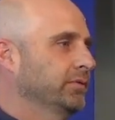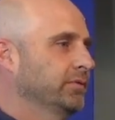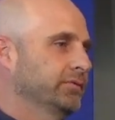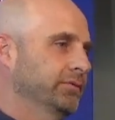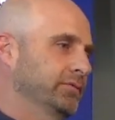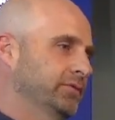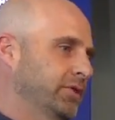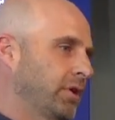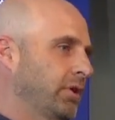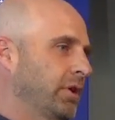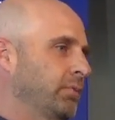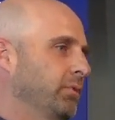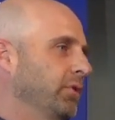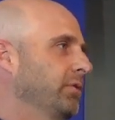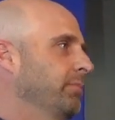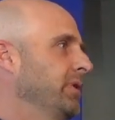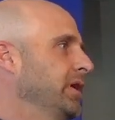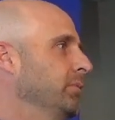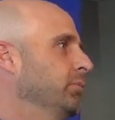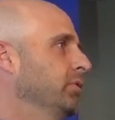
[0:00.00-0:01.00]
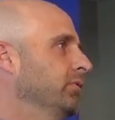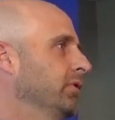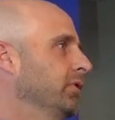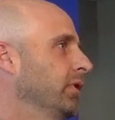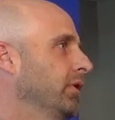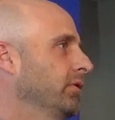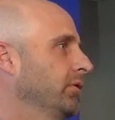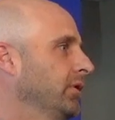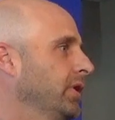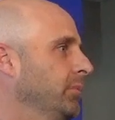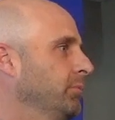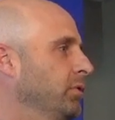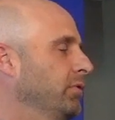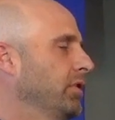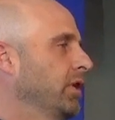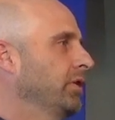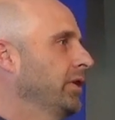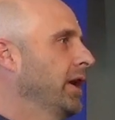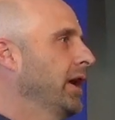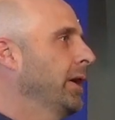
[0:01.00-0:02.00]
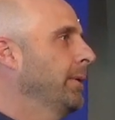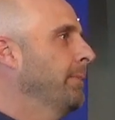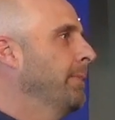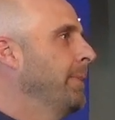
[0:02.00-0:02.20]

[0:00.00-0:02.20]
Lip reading: starting with me moving on down.